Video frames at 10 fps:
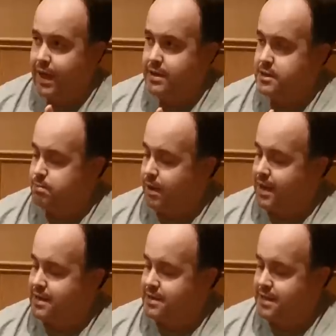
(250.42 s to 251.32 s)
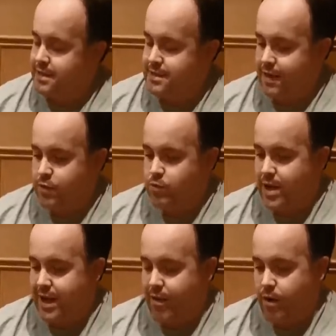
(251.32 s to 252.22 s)
air displays, things like the
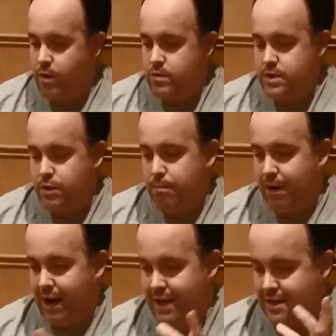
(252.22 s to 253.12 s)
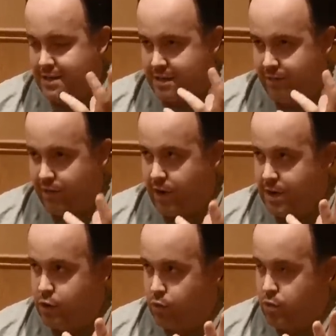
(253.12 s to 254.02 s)
red arrows and the planes that fly in
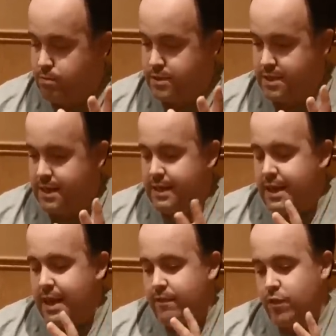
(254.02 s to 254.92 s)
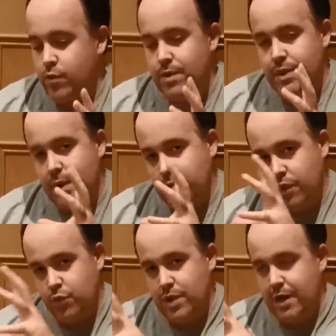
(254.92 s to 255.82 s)
groups. If you're in there with a
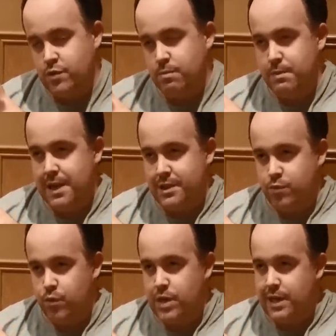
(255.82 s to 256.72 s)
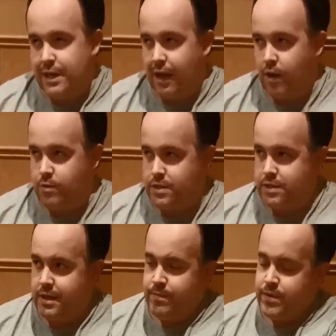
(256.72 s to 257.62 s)
300mm, it's really close,
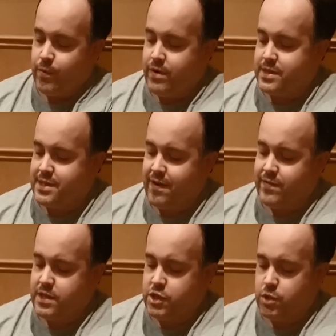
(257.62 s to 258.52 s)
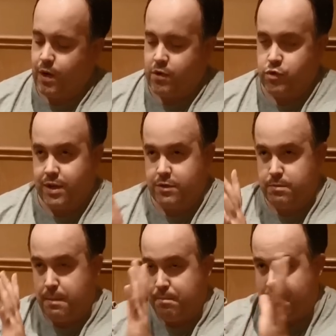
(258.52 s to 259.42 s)
whereas a 70-200 gives
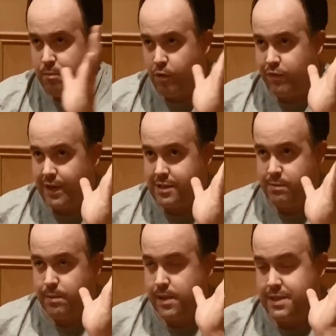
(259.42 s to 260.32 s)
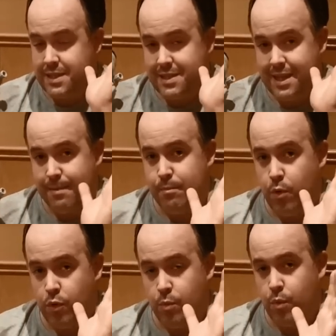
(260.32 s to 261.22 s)
me a bit more flexibility to get
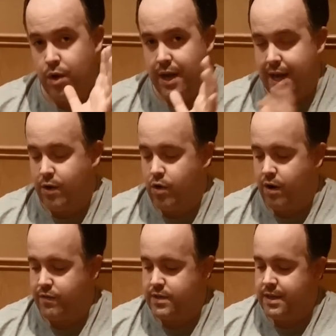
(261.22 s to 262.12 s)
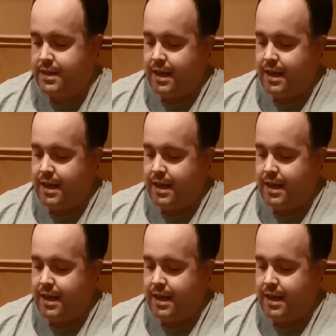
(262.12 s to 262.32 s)
more than one aircraft